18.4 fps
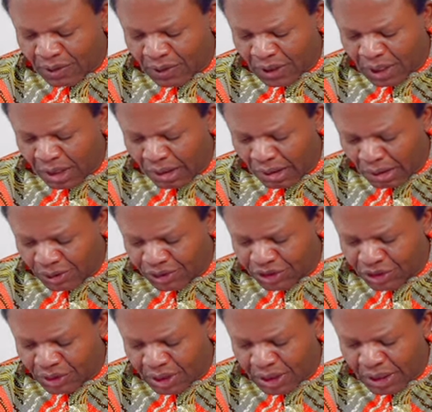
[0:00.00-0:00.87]

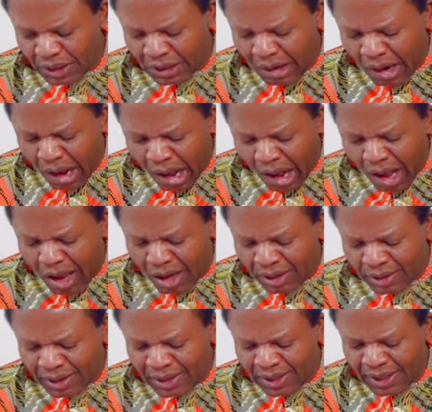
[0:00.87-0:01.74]
Thus,
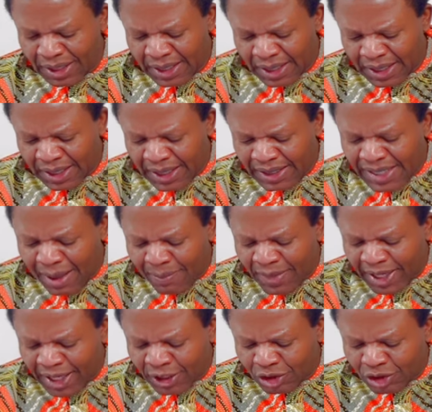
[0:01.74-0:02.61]
God,
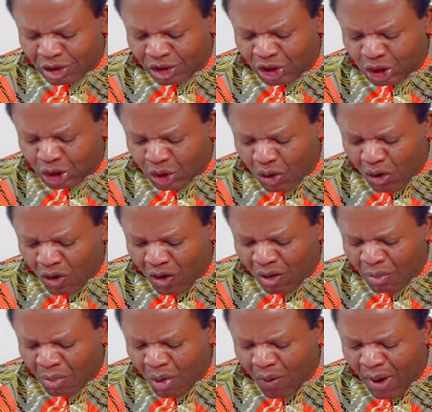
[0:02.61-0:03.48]
determining to
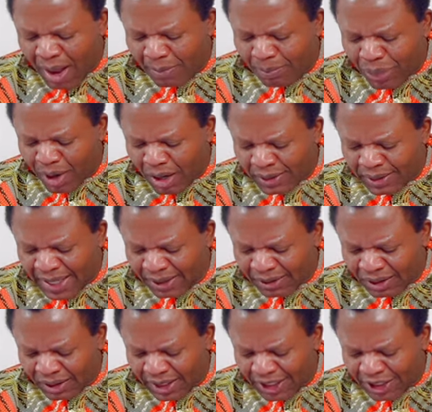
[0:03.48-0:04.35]
show more
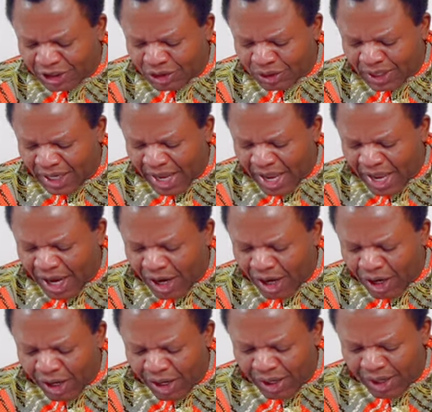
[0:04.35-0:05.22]
abundantly to the
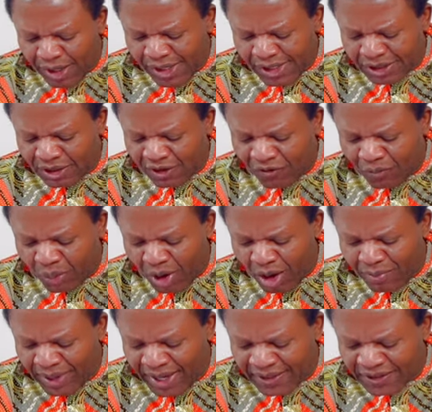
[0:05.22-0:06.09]
heirs of
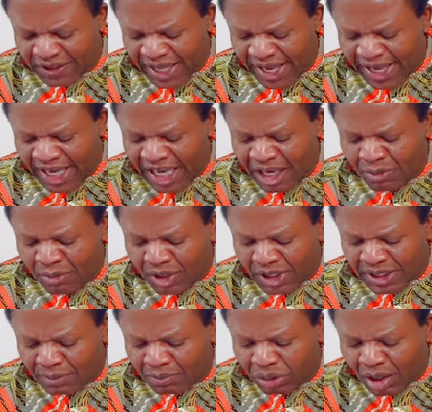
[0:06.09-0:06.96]
promise the
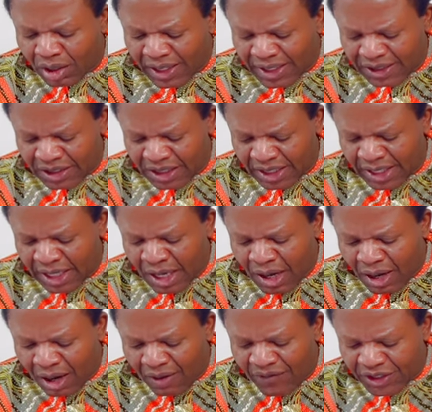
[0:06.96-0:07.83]
immutability
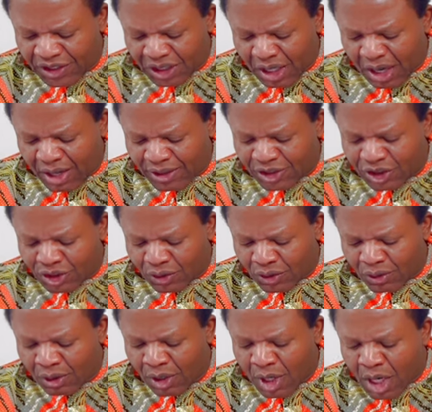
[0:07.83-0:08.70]
of his
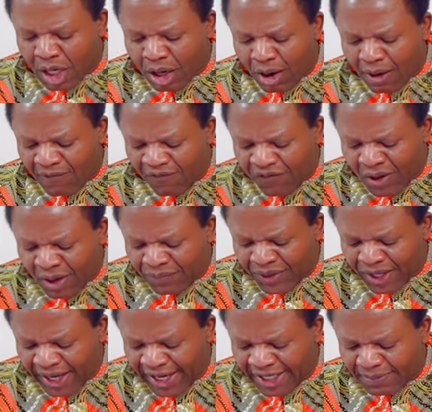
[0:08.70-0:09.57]
counsel,
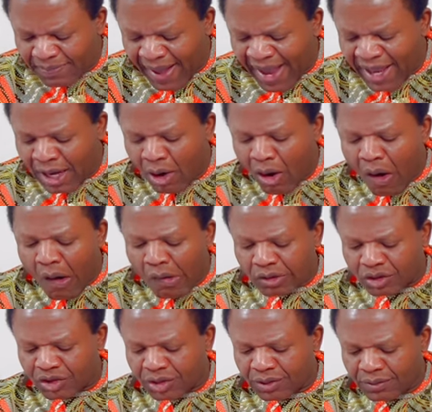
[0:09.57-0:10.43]
confirmed it by an
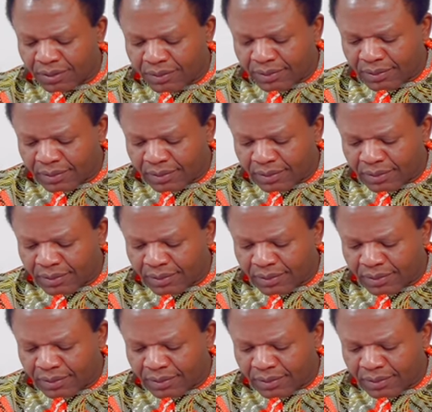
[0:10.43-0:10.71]
oath,